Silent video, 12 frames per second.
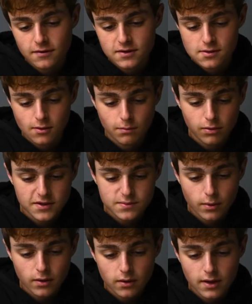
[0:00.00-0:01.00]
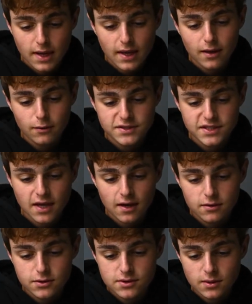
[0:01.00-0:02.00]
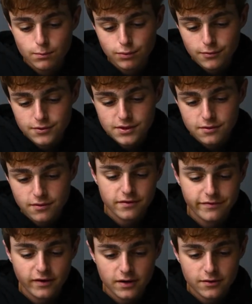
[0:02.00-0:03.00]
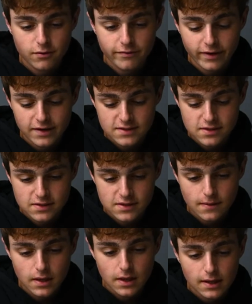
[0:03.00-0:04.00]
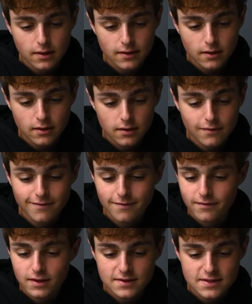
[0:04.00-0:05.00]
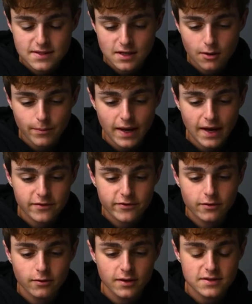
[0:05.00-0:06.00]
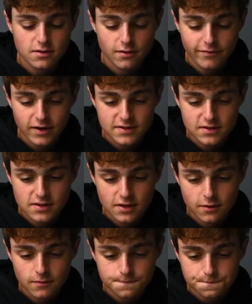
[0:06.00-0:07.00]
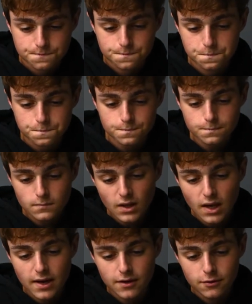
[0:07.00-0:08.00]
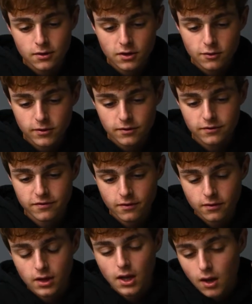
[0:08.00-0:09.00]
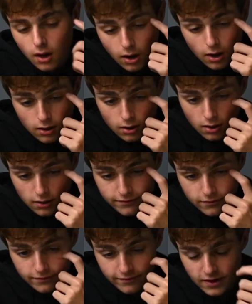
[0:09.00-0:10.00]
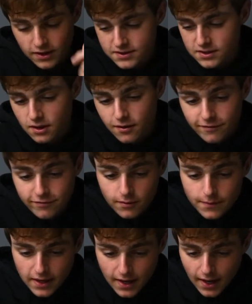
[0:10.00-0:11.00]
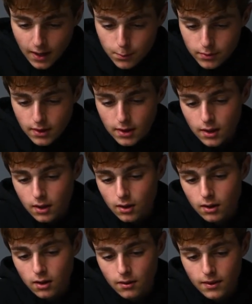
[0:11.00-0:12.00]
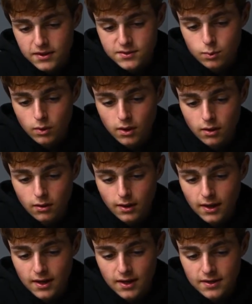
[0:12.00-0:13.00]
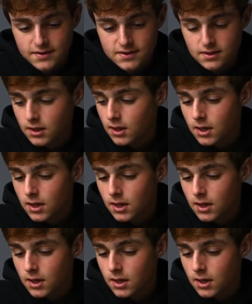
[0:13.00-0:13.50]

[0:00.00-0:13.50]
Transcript: this little plus button. It'll scan using Bluetooth to find your devices. Click on it, easy setup, add to your list of devices here, and you can quickly turn on and off your device from the app, uh, as well as